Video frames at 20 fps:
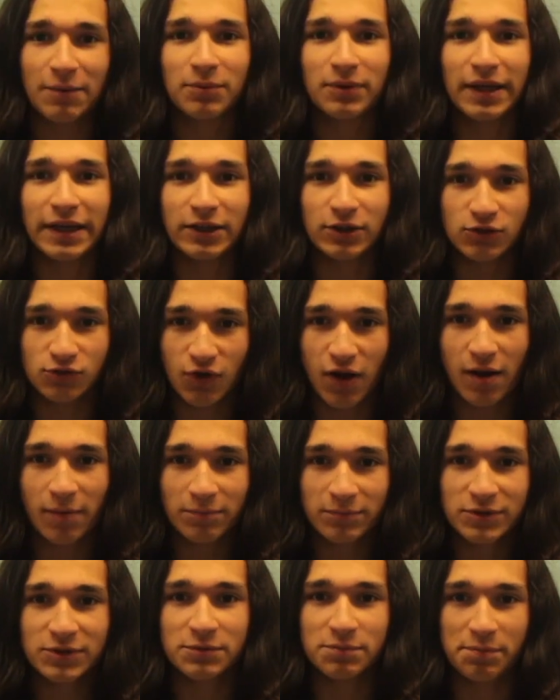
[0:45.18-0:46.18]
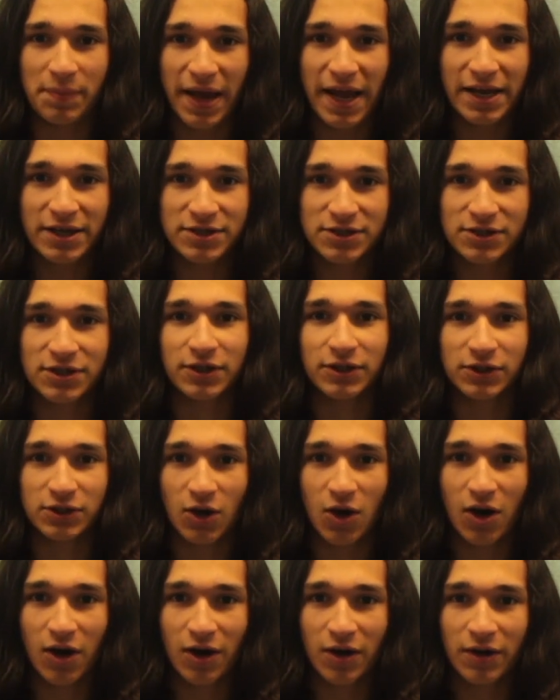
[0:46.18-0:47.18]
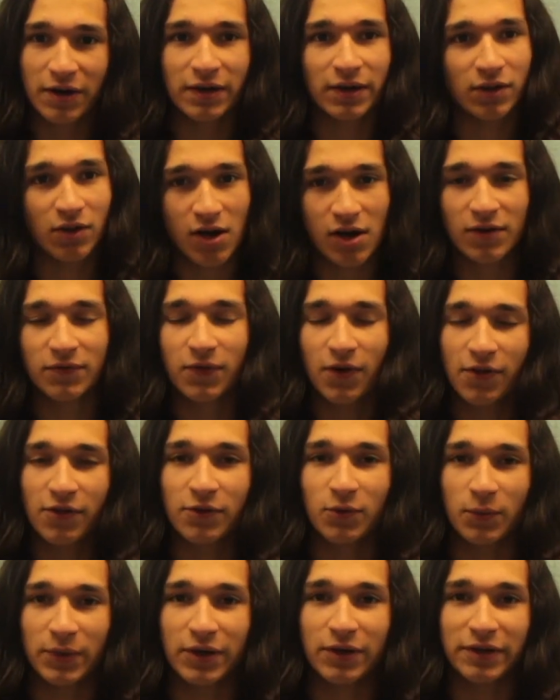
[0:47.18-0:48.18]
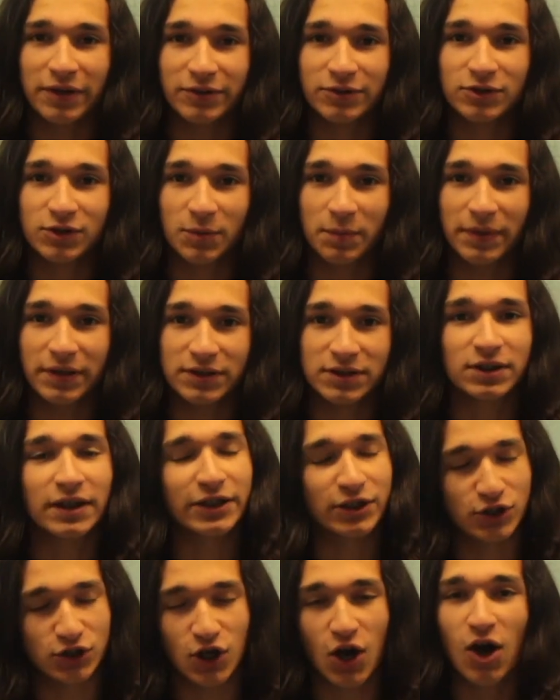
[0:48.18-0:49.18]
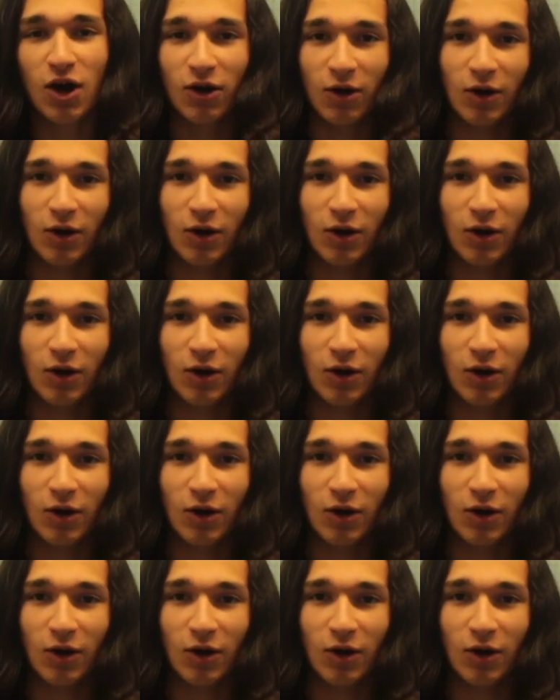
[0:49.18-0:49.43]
I play drums, bass, guitar, and a lot of other weird instruments, like jaw